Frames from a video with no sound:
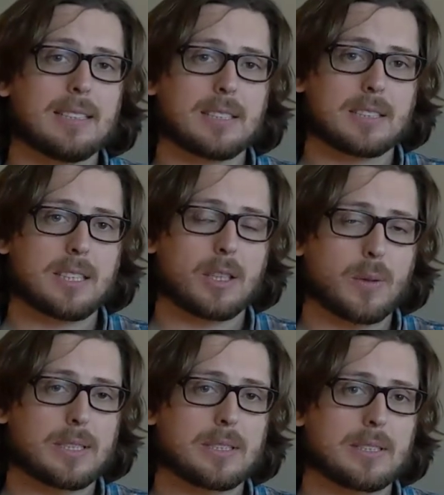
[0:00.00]
16
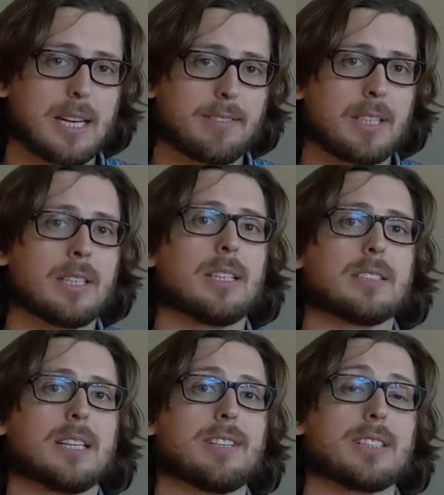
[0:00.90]
equates to 7.
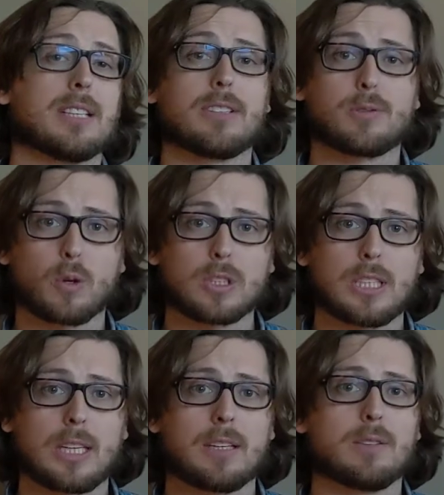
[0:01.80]
7 and 7 is
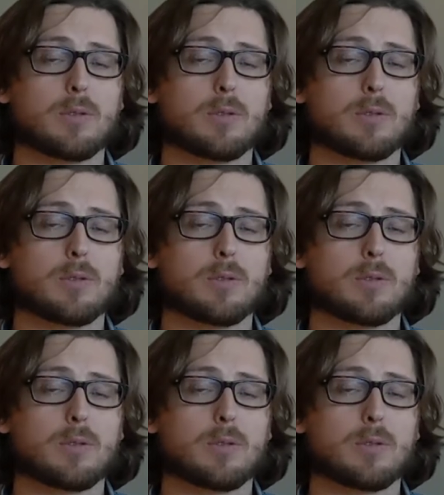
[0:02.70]
14.